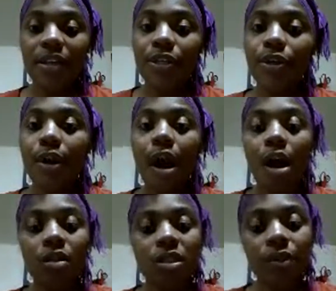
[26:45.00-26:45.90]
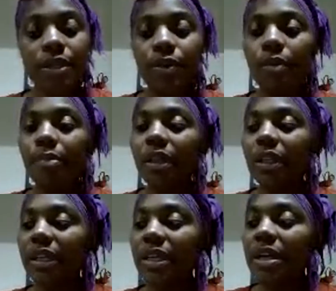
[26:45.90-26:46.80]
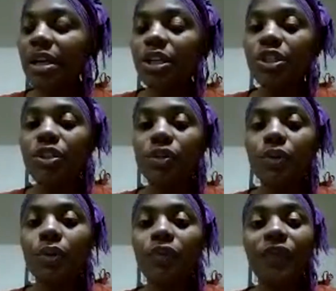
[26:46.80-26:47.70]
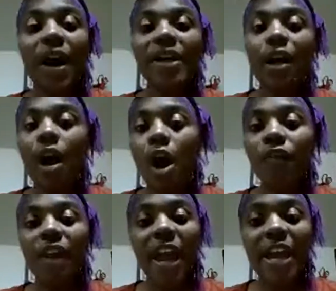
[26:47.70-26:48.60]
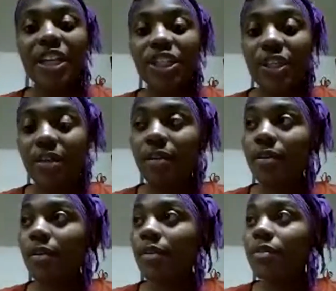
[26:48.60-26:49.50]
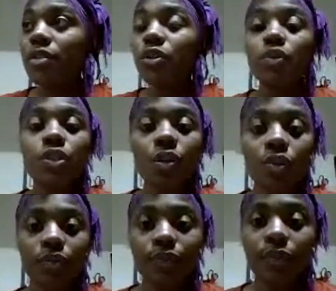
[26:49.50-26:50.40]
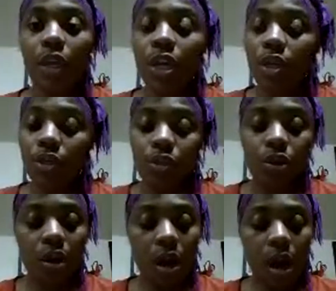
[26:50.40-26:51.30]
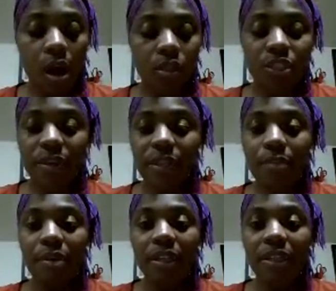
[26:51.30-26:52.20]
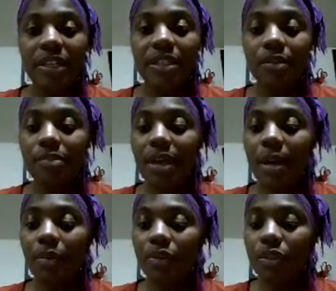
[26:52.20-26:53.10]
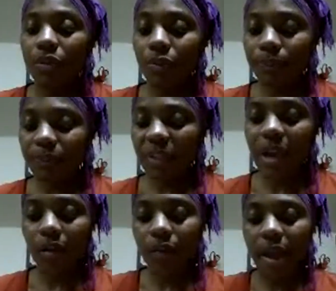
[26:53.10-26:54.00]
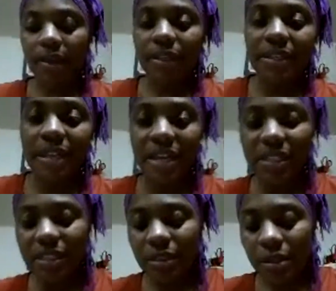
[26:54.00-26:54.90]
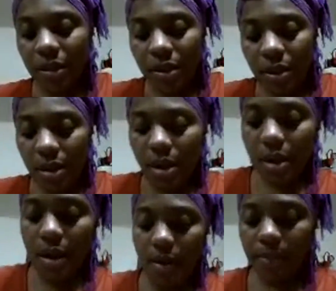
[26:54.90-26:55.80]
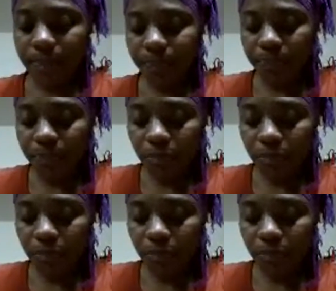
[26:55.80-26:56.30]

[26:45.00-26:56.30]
You're altering your ability to fight off aging too soon. You're altering the ability to be able to counteract against um,